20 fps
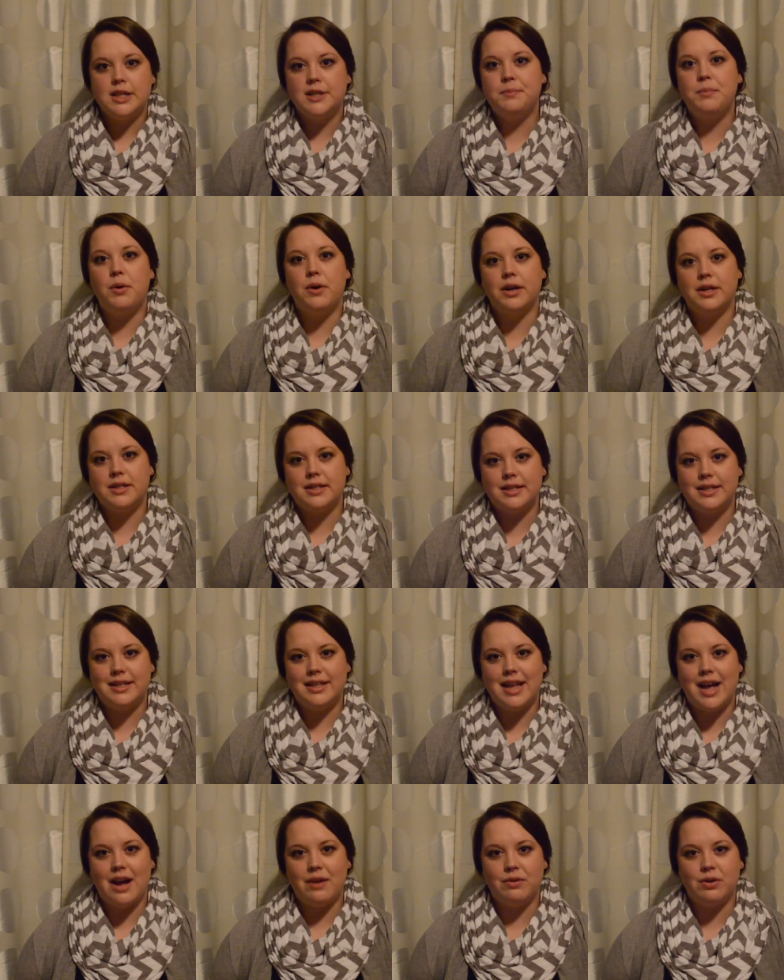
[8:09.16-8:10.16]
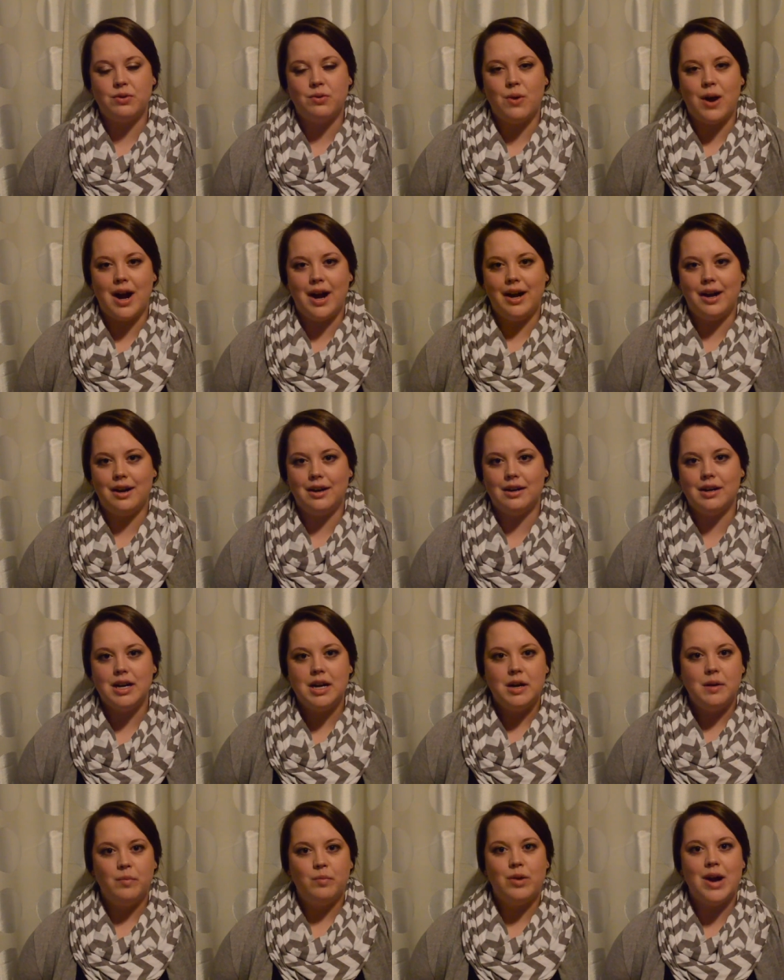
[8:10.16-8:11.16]
sports that require
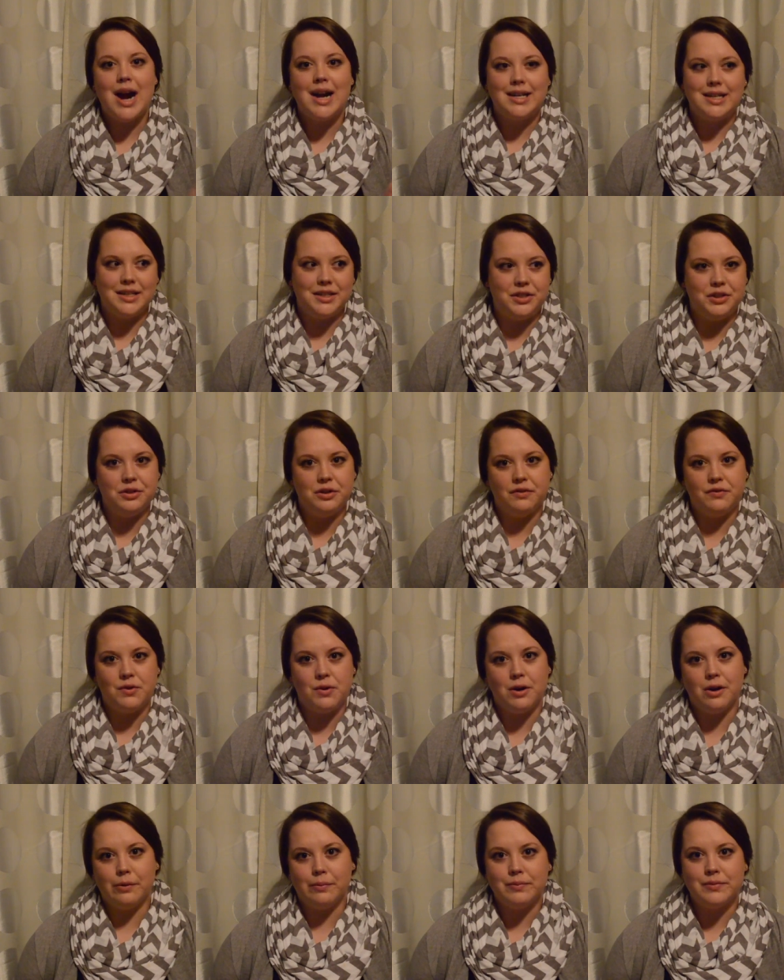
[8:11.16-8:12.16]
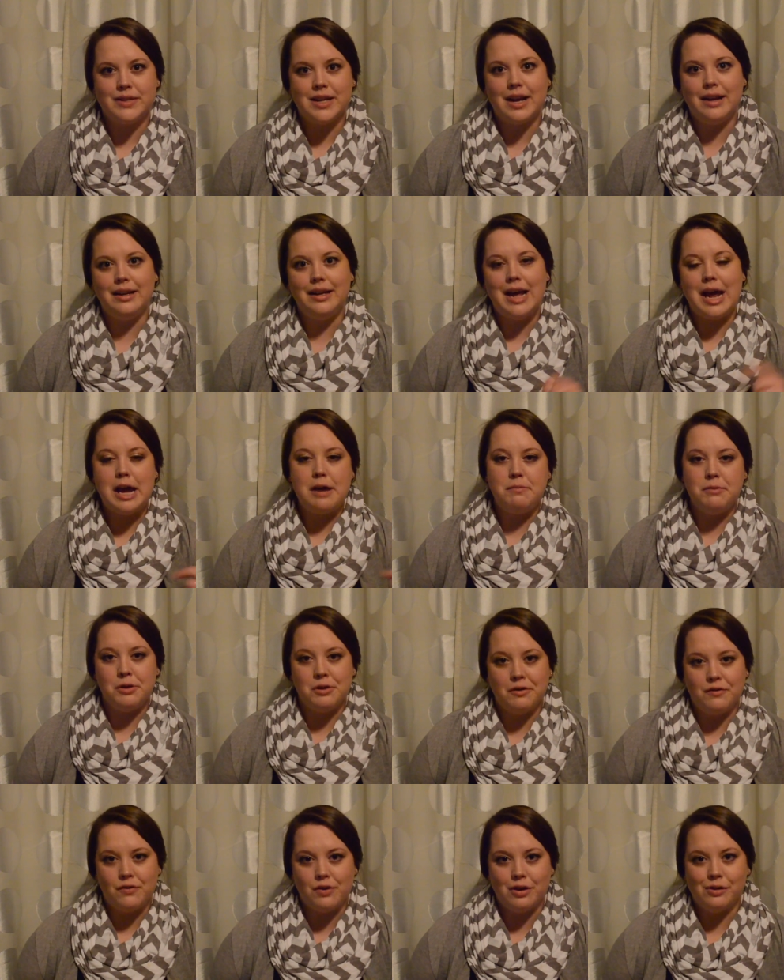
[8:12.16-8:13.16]
practice uniforms and game
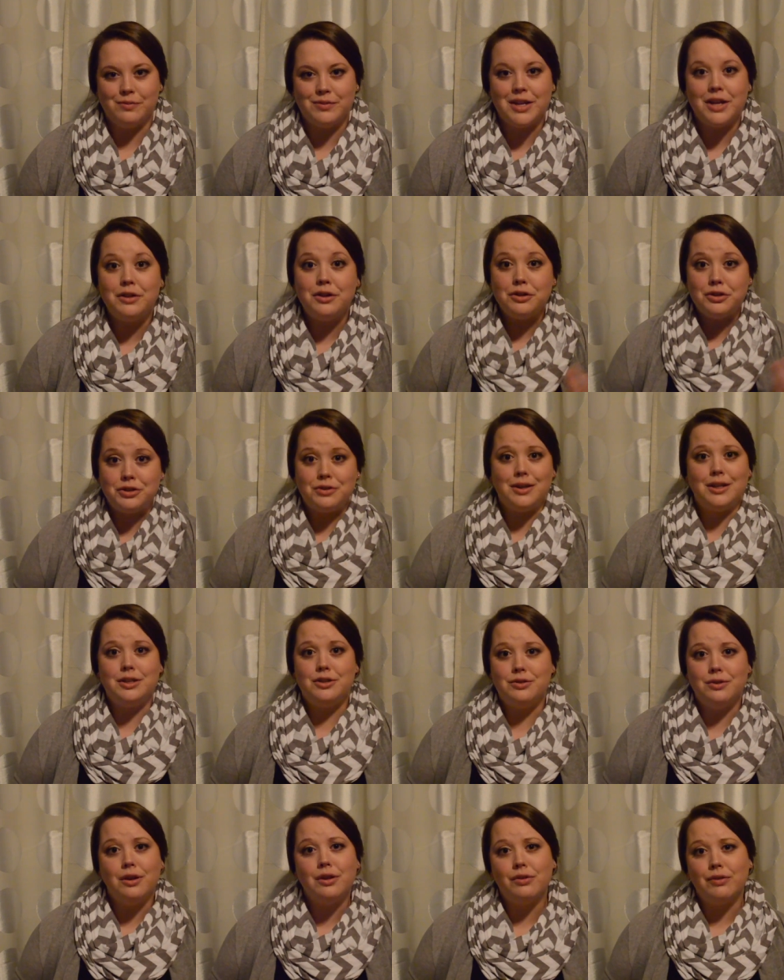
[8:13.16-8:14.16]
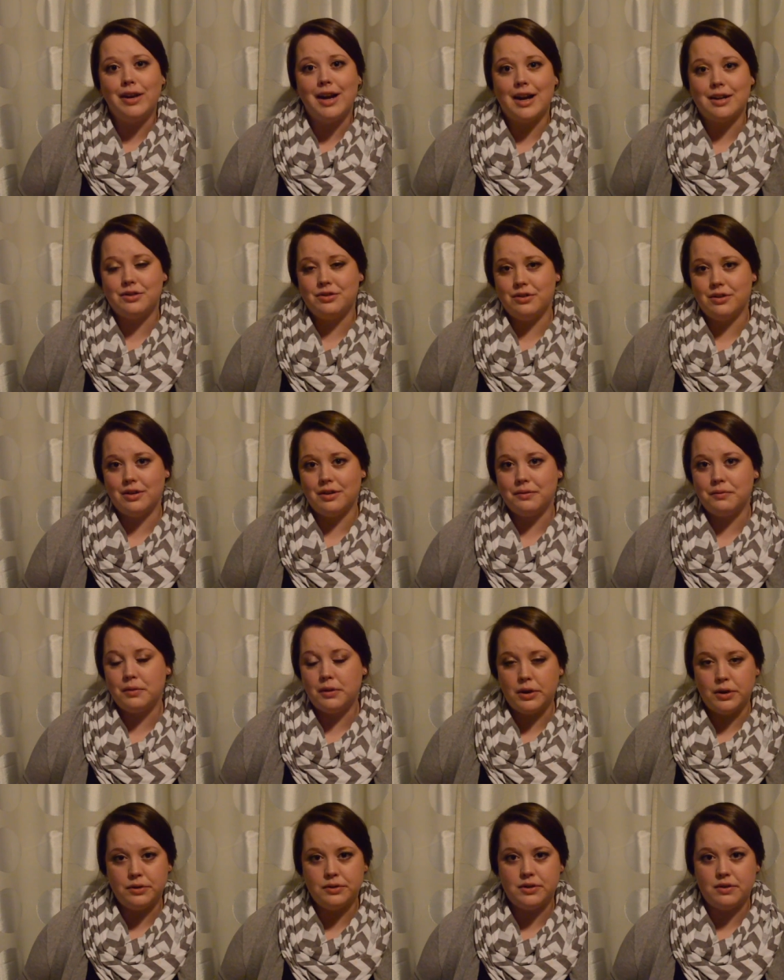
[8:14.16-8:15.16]
uniforms, and they're doing two and three extra
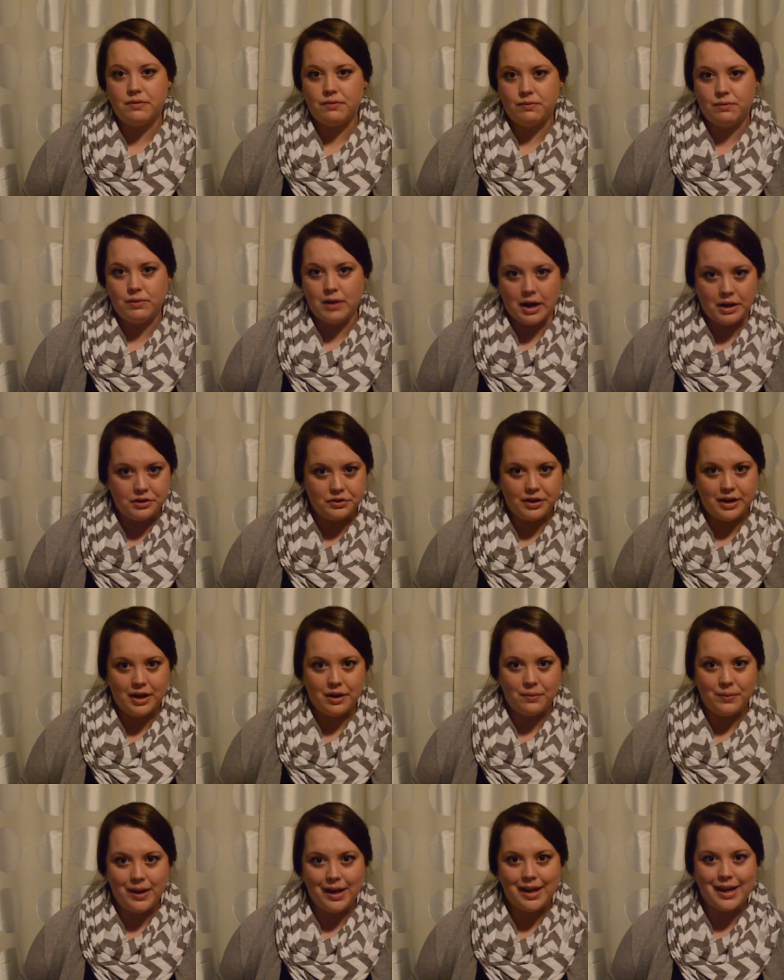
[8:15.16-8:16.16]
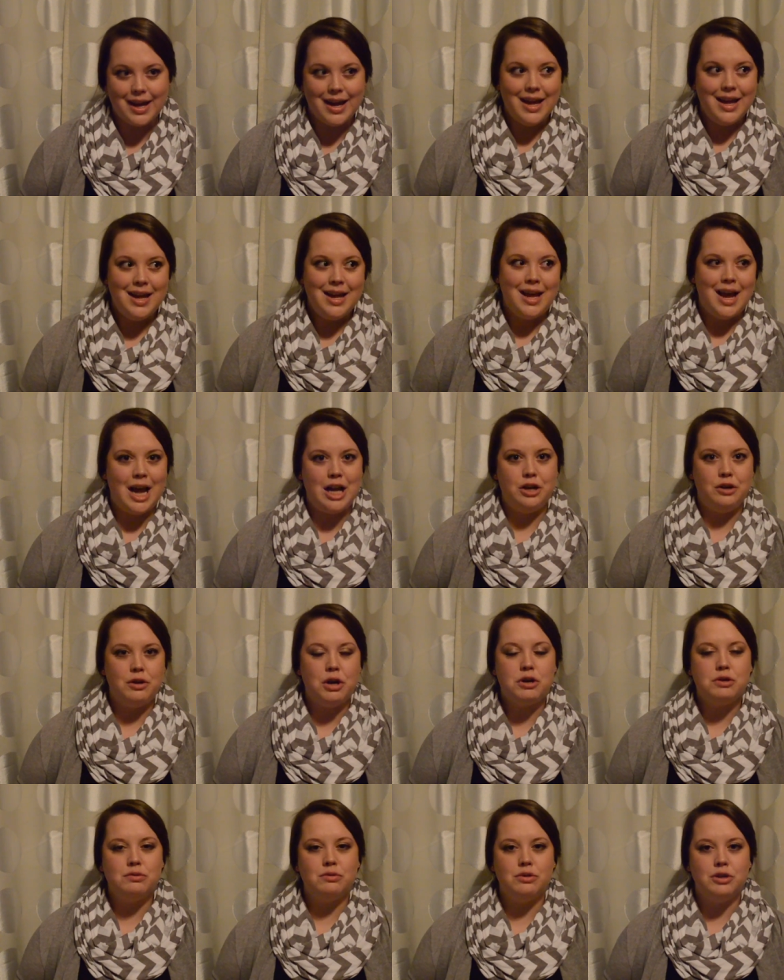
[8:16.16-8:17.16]
loads of laundry a week, and you
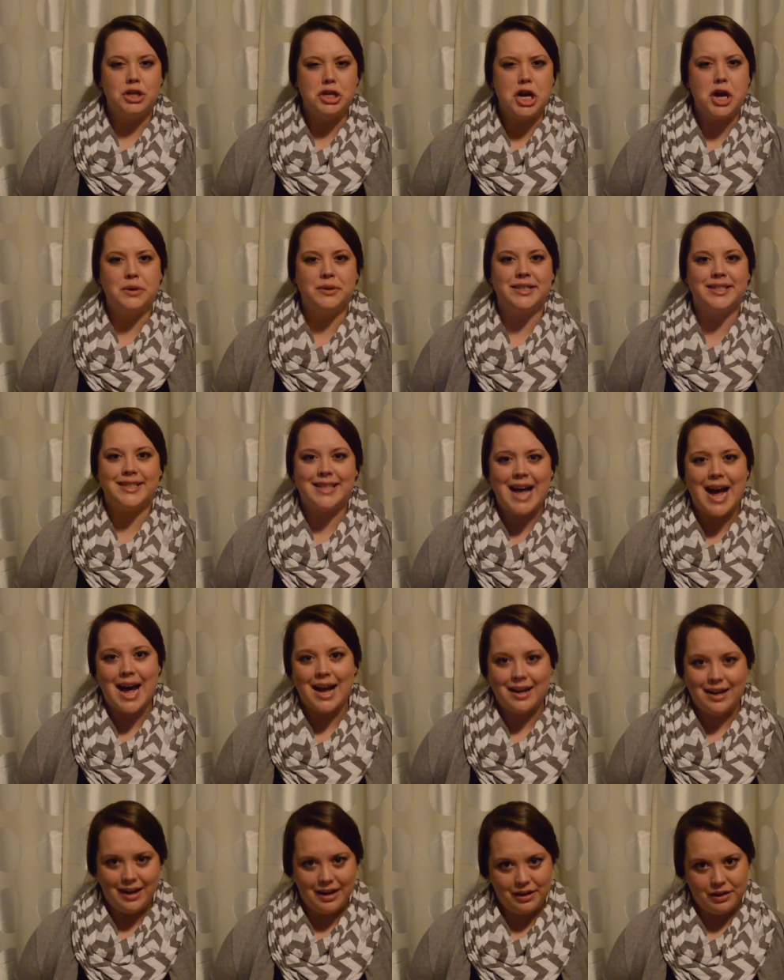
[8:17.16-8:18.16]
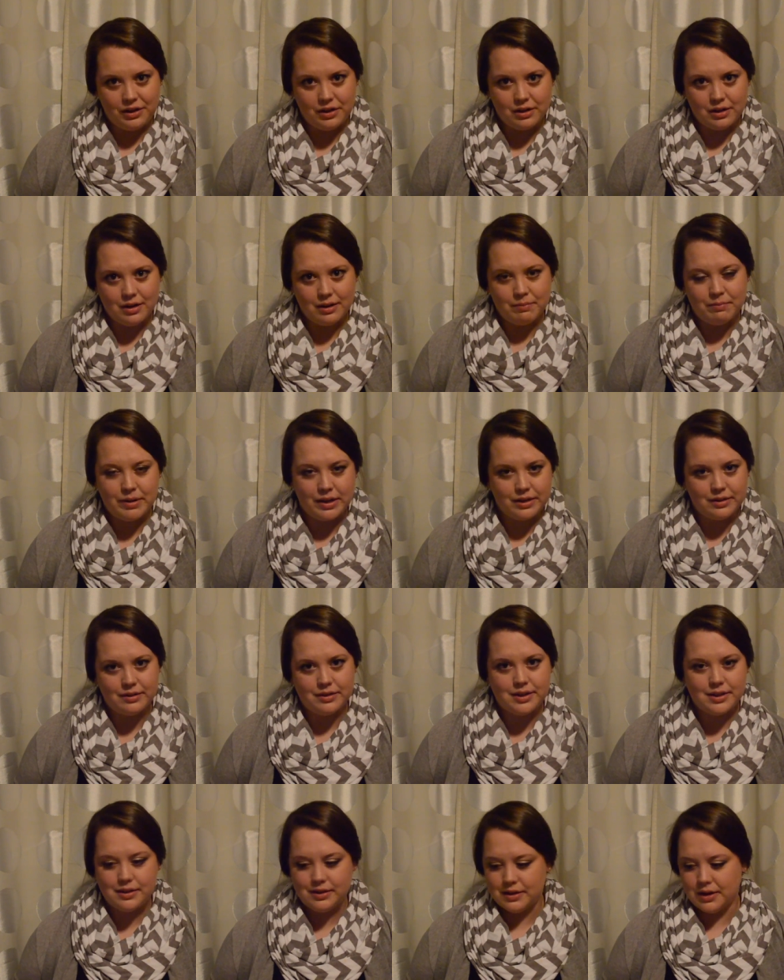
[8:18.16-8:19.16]
don't notice that in your
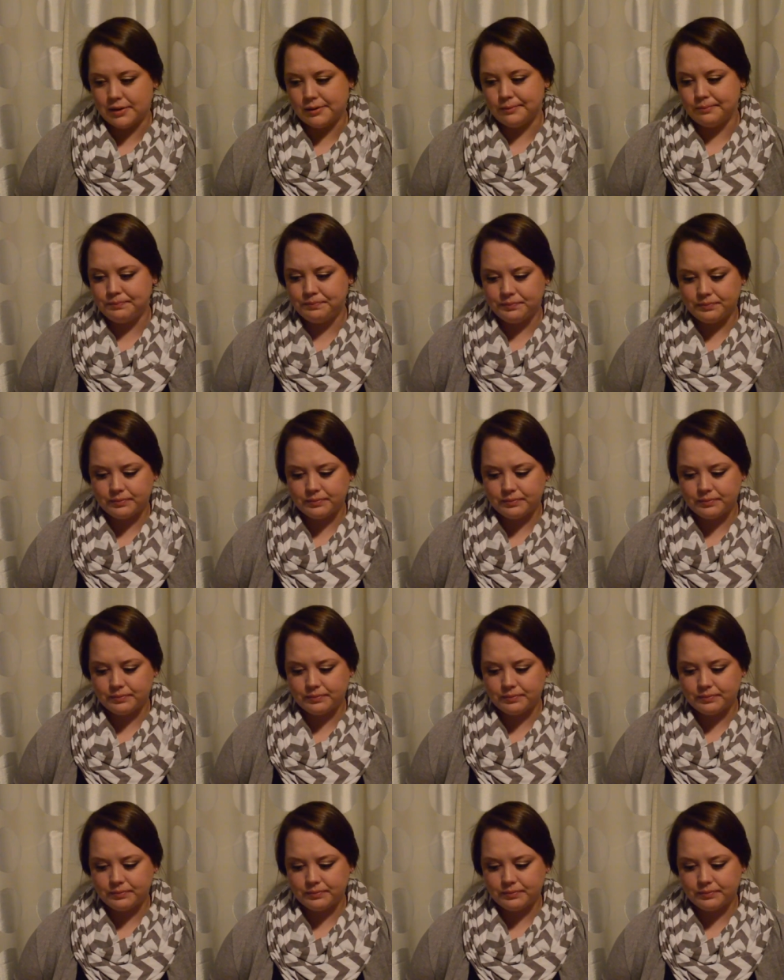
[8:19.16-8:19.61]
bills. So